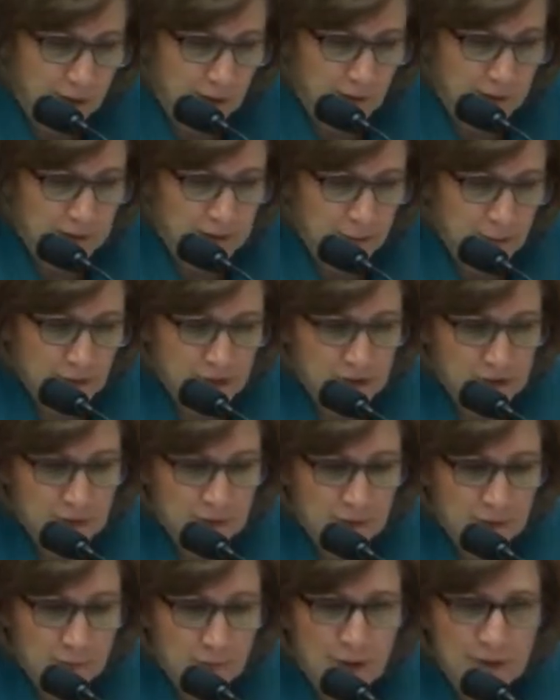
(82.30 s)
these
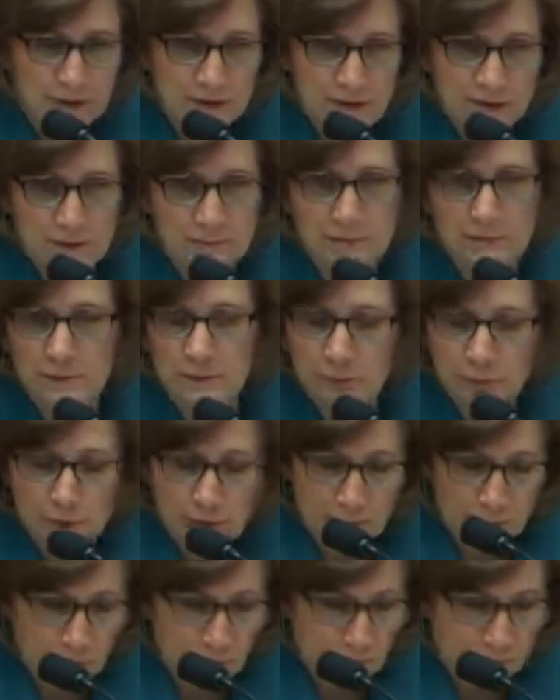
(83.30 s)
registered apprenticeships and
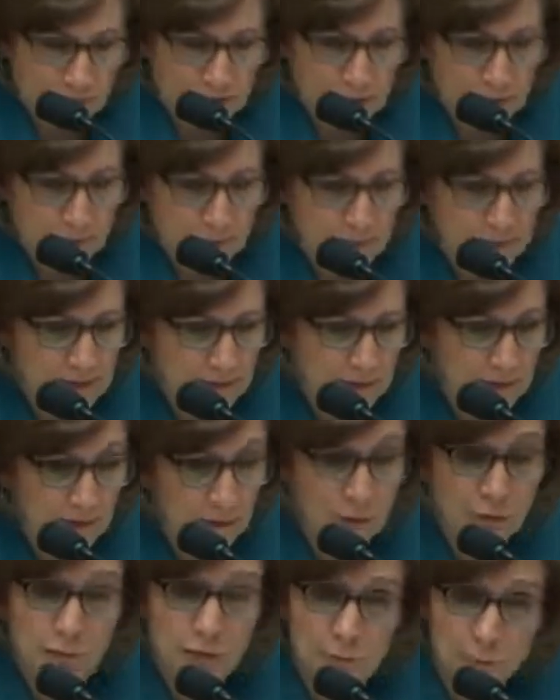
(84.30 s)
pre-apprenticeships
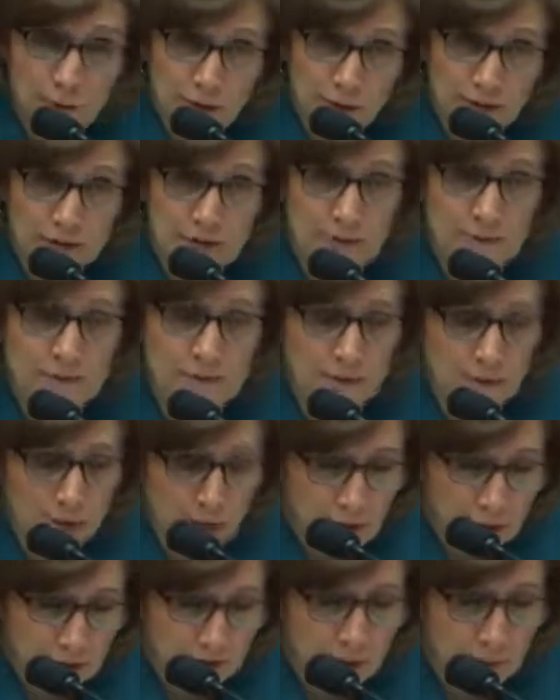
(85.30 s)
and youth apprenticeships are
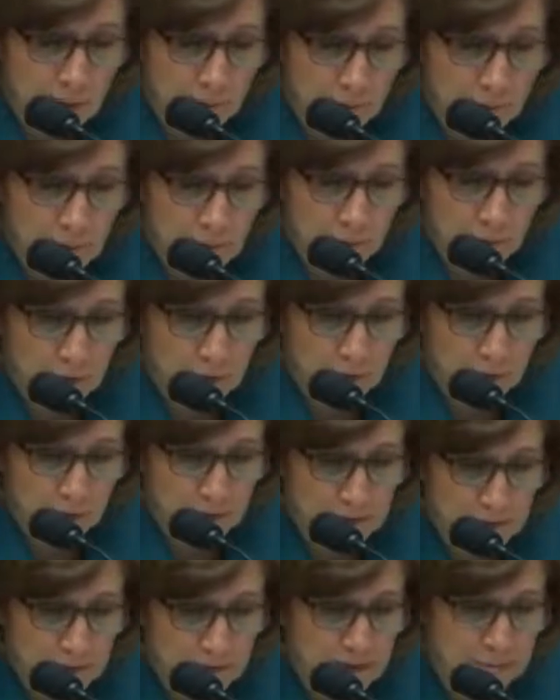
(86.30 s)
all helping
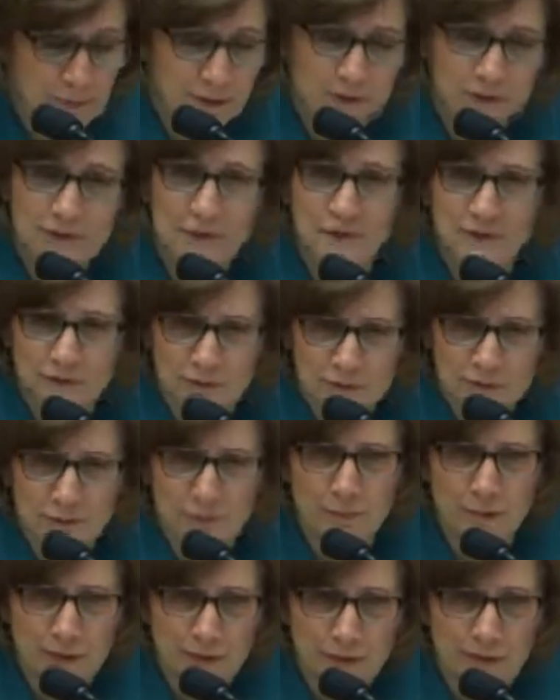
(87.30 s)
workers, especially those
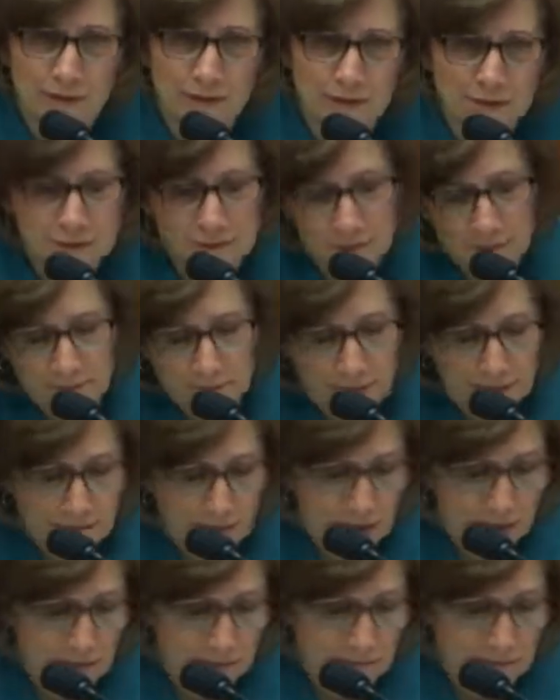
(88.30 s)
with barriers, and we've had
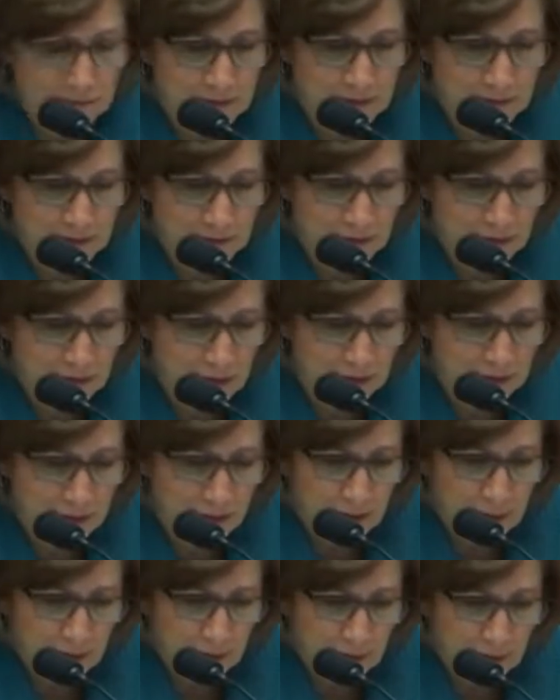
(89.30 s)
that conversation
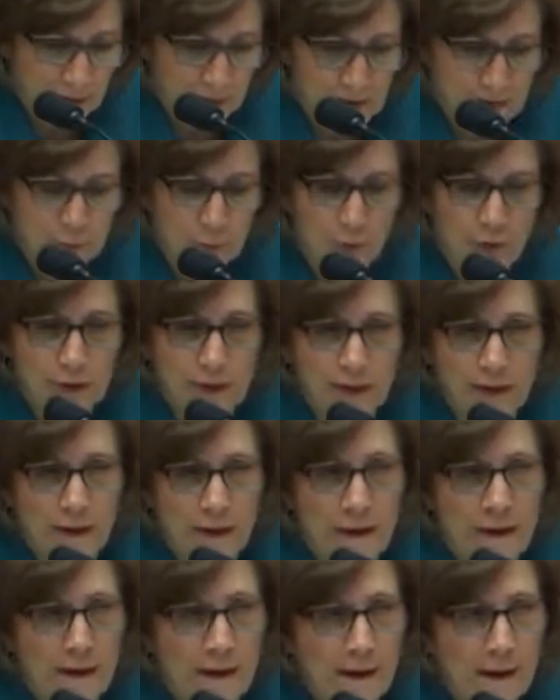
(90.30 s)
here this morning.
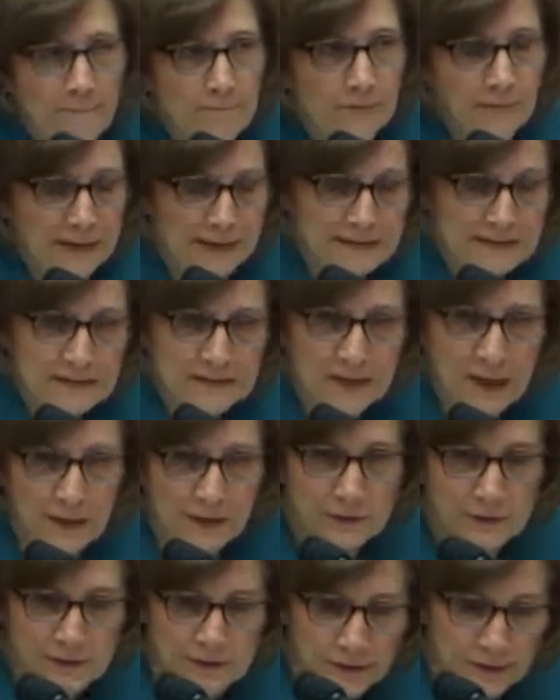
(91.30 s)
As
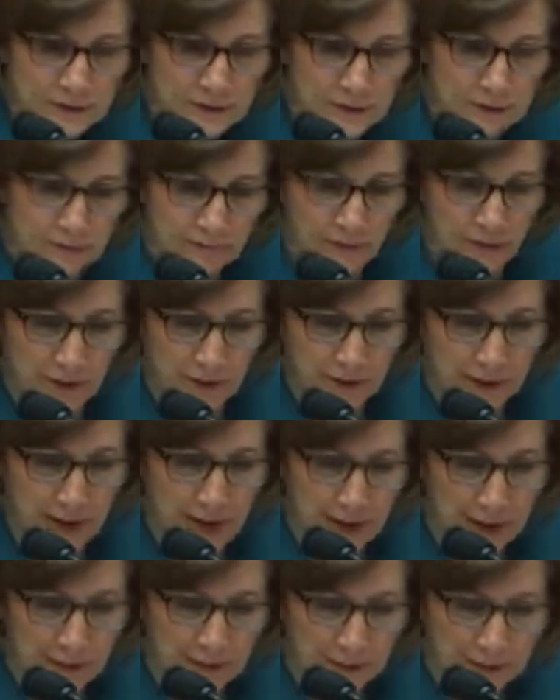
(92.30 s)
entire sectors of our
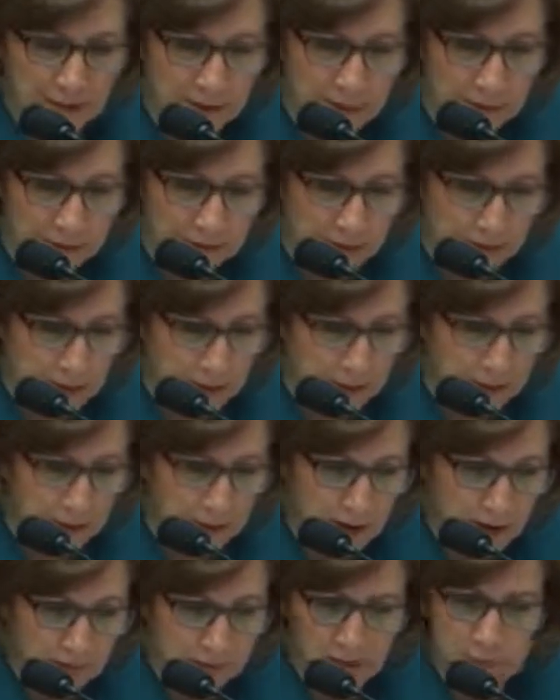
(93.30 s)
economy
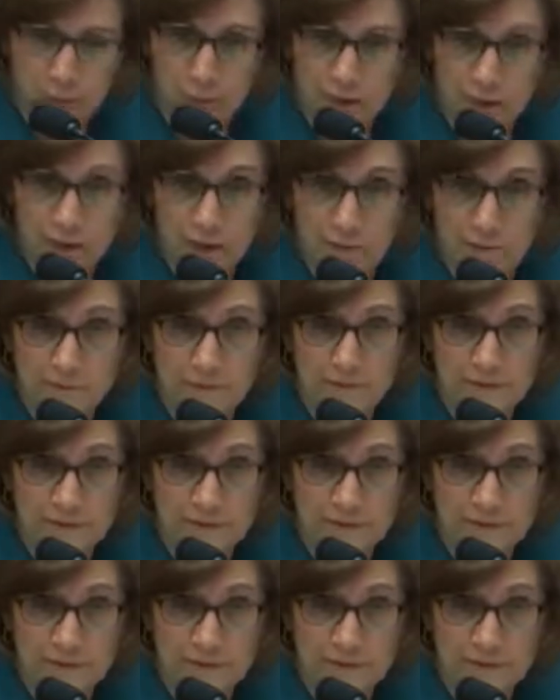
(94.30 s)
are on the brink of